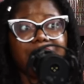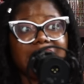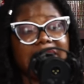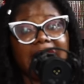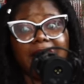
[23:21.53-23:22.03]
And
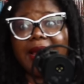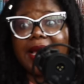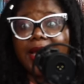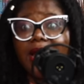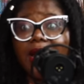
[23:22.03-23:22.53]
I'm like,
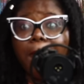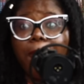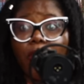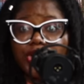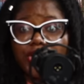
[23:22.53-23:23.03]

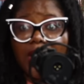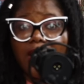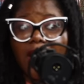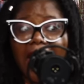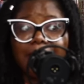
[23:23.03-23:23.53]
Portia,
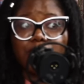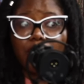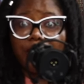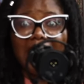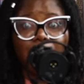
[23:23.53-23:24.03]
I'm sorry,
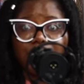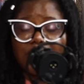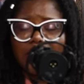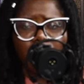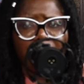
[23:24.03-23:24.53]
I was not
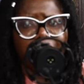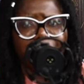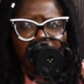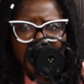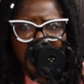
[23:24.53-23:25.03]
aware of your
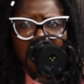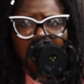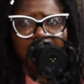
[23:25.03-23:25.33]
game.